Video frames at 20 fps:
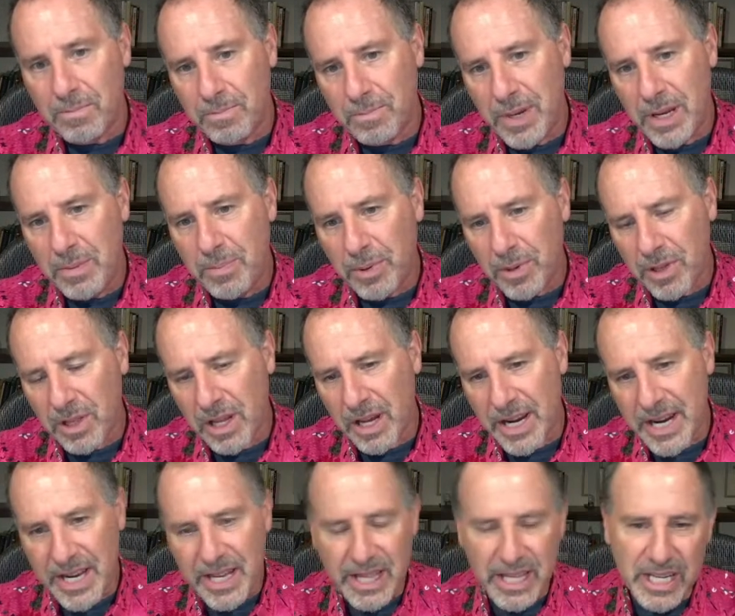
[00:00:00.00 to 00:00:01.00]
people
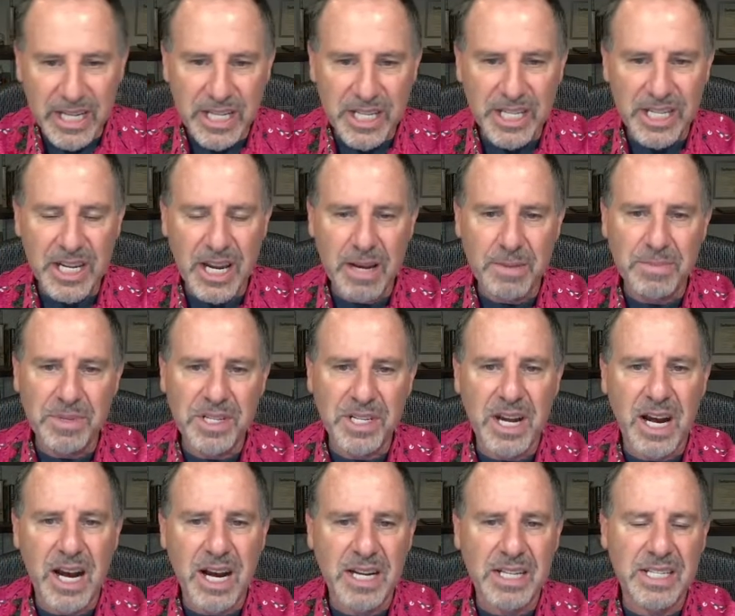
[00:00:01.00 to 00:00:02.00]
like these same
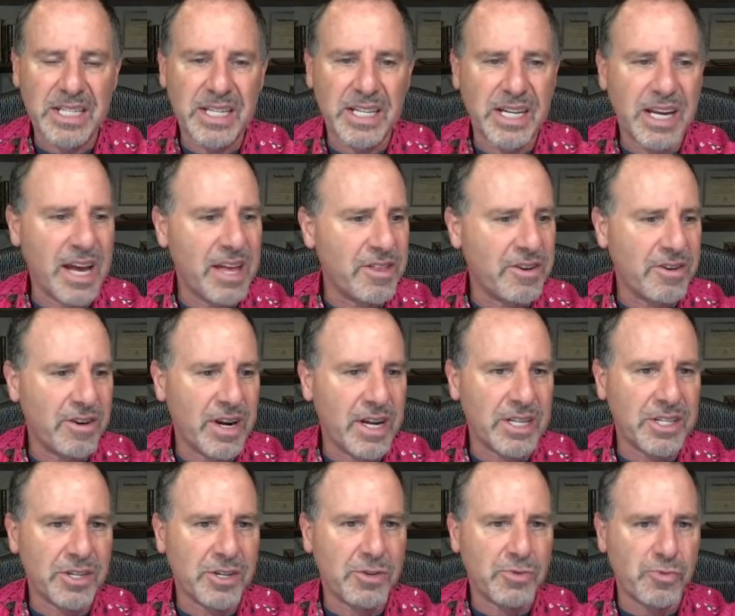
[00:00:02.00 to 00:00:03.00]
stocks together
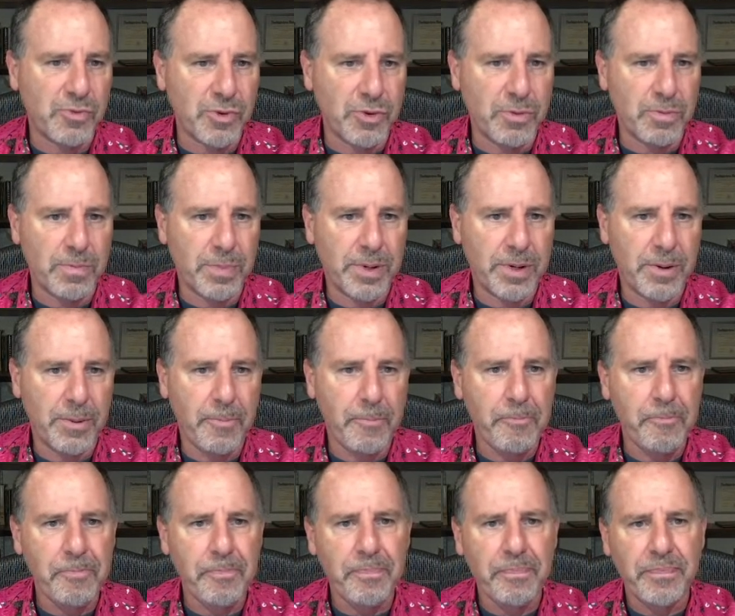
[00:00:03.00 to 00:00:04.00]
as a group.
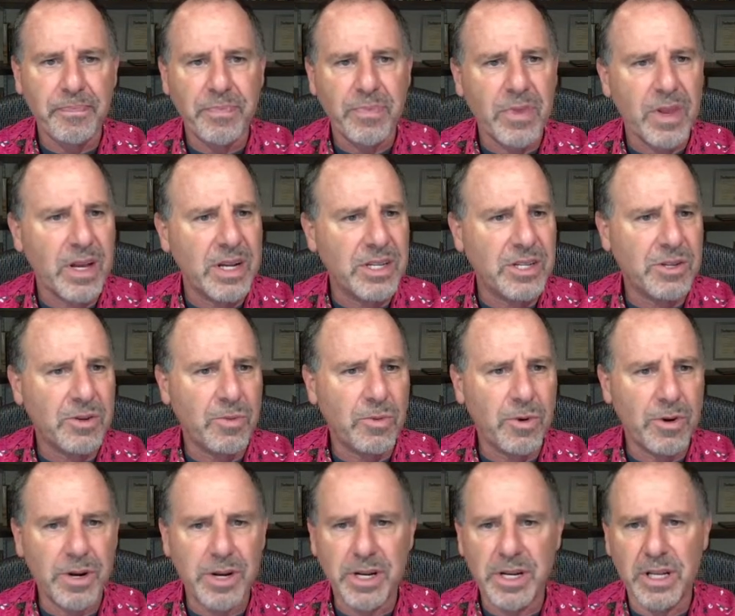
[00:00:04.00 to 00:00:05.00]
And so
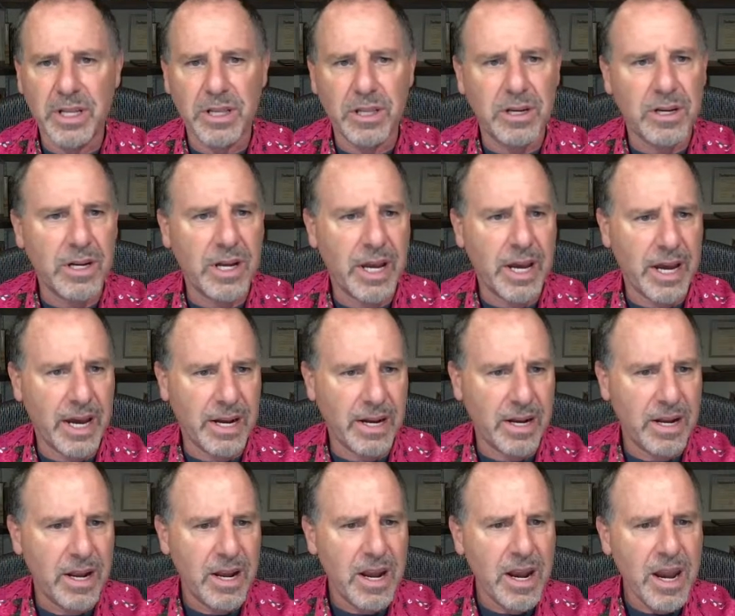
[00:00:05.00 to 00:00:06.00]
we're going to look
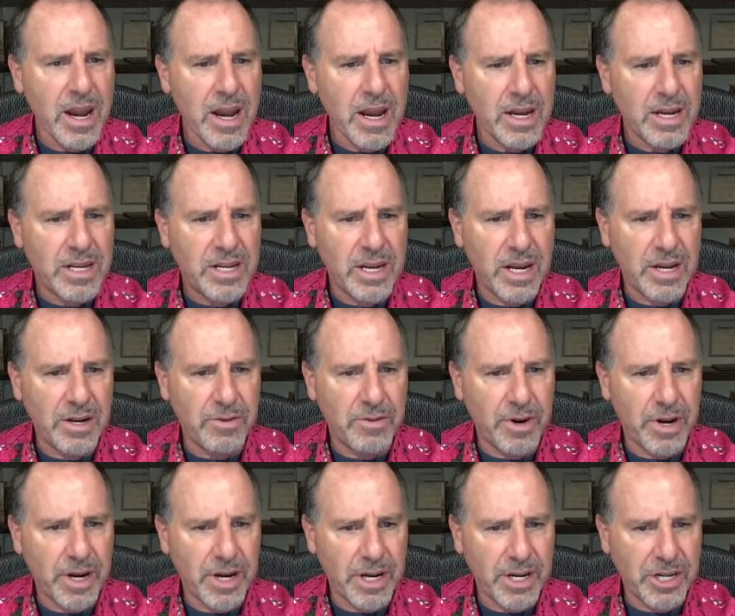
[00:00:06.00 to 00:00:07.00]
at date
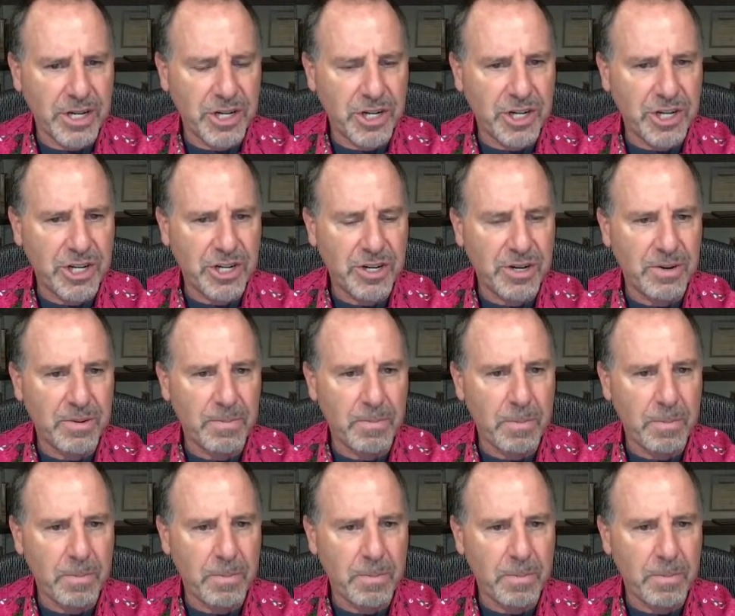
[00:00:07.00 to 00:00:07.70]
range.